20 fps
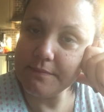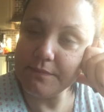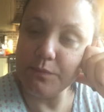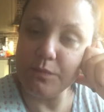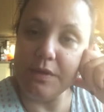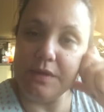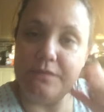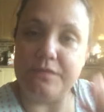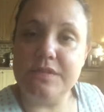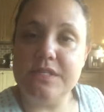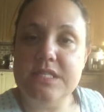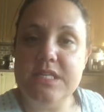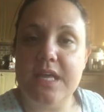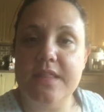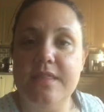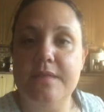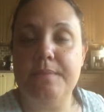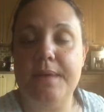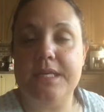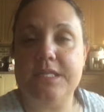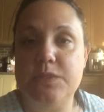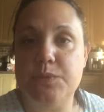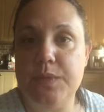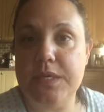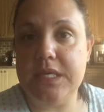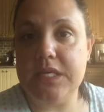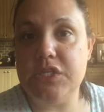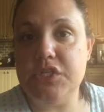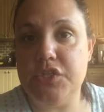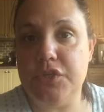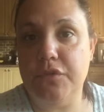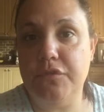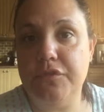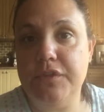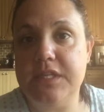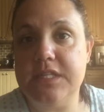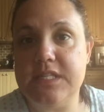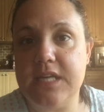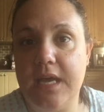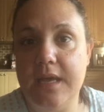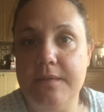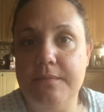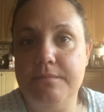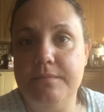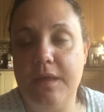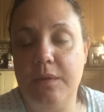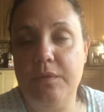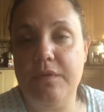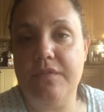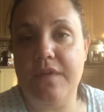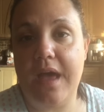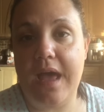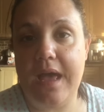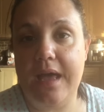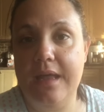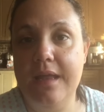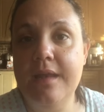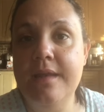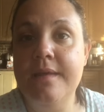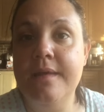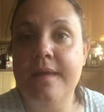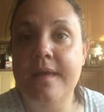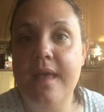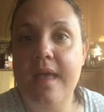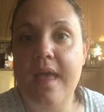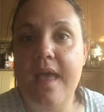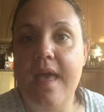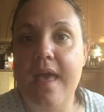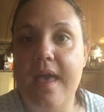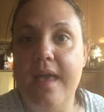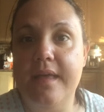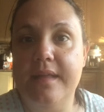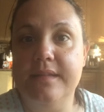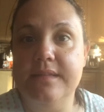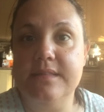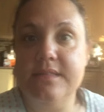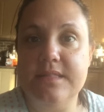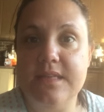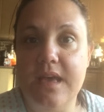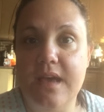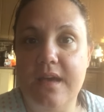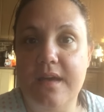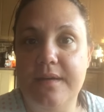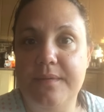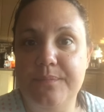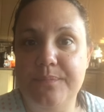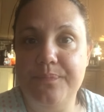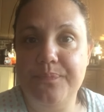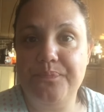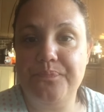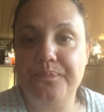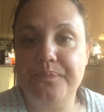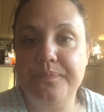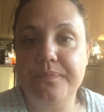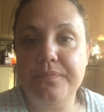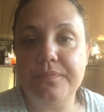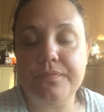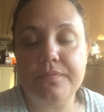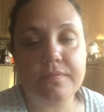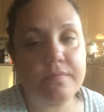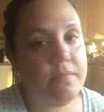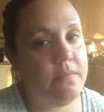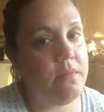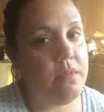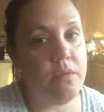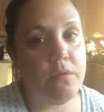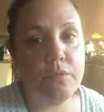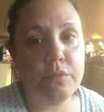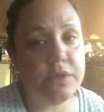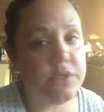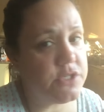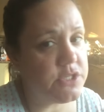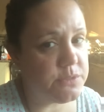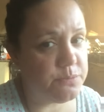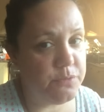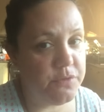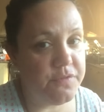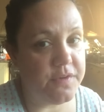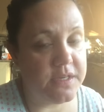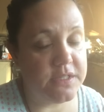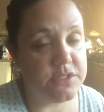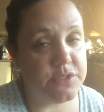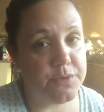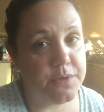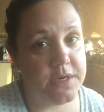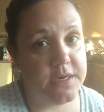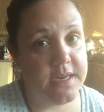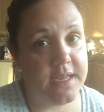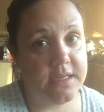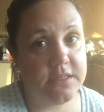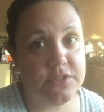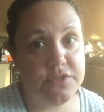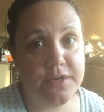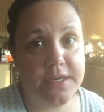We've done the best we can do for the time that we've had, and we just move on to our next